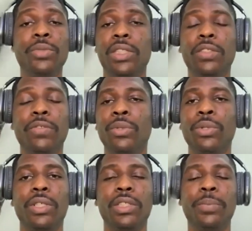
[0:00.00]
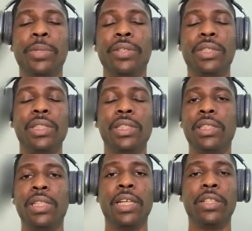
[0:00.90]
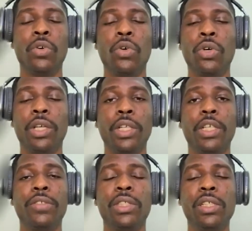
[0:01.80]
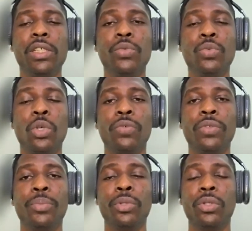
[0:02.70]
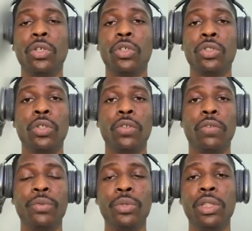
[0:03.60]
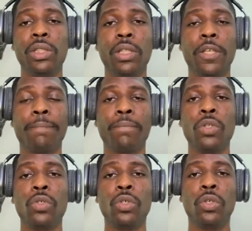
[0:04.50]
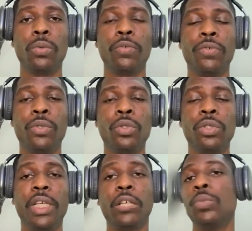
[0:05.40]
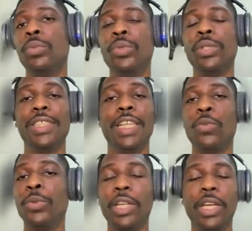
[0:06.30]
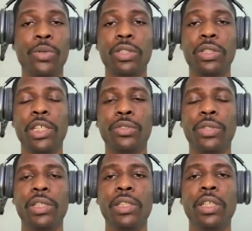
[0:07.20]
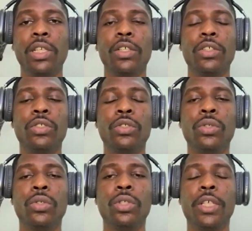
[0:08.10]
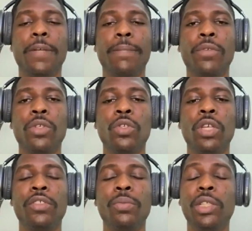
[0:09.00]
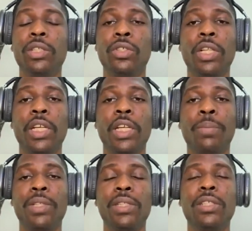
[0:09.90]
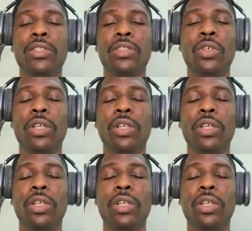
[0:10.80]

for a disparity in that, or is any of the protocols not fully, followed, there could be errors naturally. So you have to make sure like the person is not